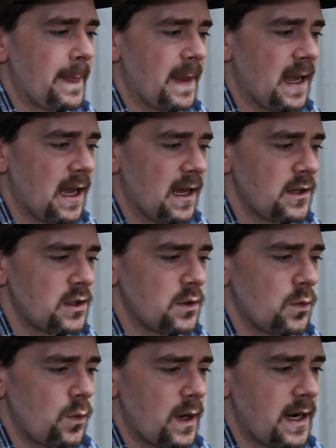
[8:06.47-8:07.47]
And
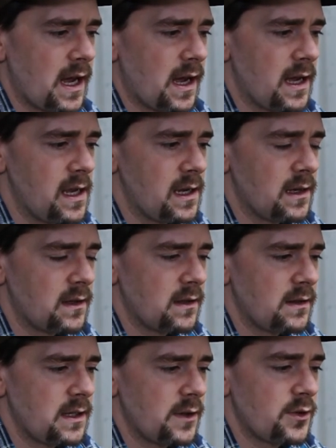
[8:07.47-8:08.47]
the
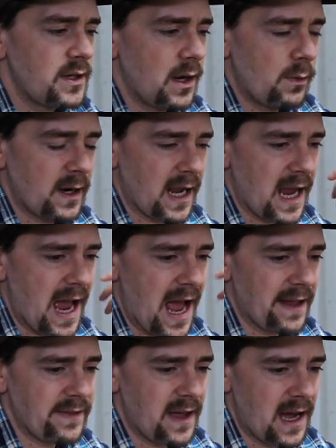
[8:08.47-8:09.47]
other day when I
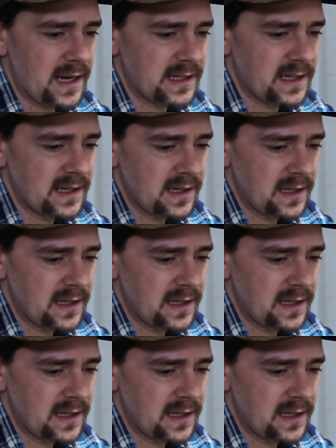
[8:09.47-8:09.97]
had that,